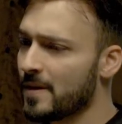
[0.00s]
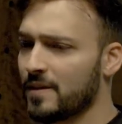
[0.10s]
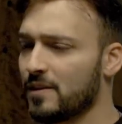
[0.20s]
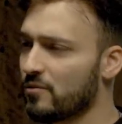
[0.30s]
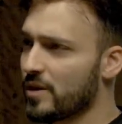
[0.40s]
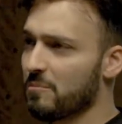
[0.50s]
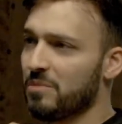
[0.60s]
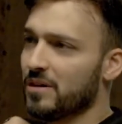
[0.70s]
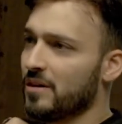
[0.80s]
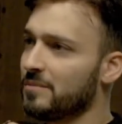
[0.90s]
they were wearing
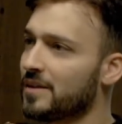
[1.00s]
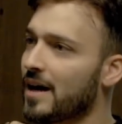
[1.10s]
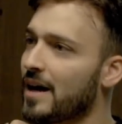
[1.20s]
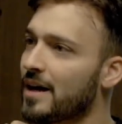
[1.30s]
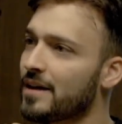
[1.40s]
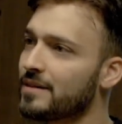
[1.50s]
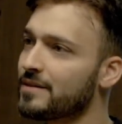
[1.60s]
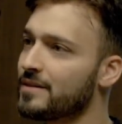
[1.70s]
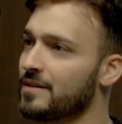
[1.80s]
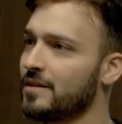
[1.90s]
button-up
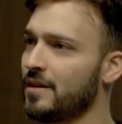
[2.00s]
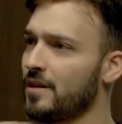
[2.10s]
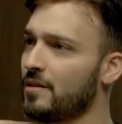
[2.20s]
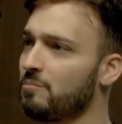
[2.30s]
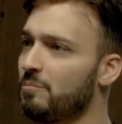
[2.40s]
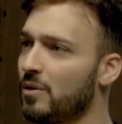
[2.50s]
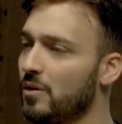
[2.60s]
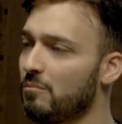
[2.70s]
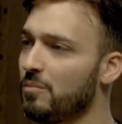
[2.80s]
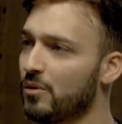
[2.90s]
ties and
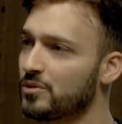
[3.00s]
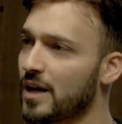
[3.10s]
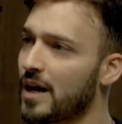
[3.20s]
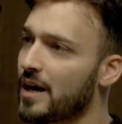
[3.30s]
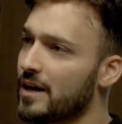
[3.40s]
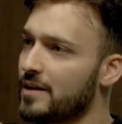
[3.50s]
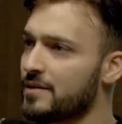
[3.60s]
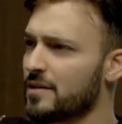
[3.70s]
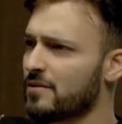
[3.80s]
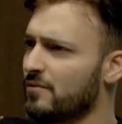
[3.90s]
bow
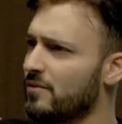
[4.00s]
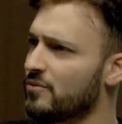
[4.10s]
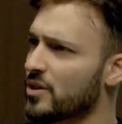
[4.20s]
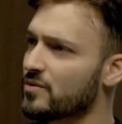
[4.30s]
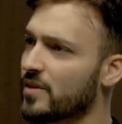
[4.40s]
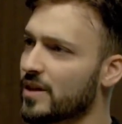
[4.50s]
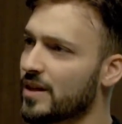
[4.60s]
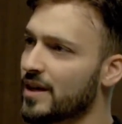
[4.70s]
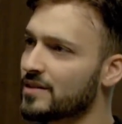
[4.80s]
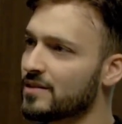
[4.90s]
ties and dressed very
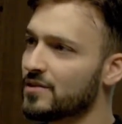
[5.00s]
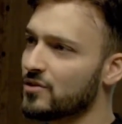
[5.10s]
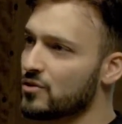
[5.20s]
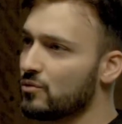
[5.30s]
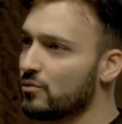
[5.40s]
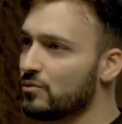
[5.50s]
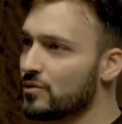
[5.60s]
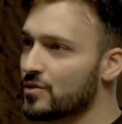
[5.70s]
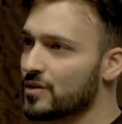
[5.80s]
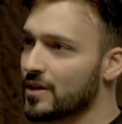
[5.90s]
nicely,
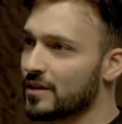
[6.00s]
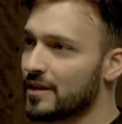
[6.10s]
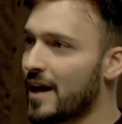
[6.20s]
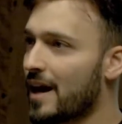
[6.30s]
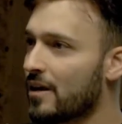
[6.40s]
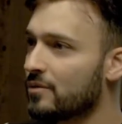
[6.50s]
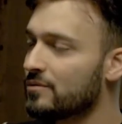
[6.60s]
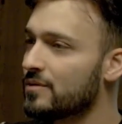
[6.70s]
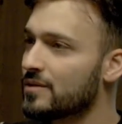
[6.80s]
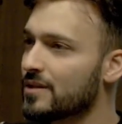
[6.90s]
suits and
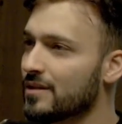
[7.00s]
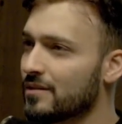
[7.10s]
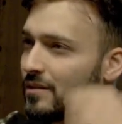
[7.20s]
gowns, and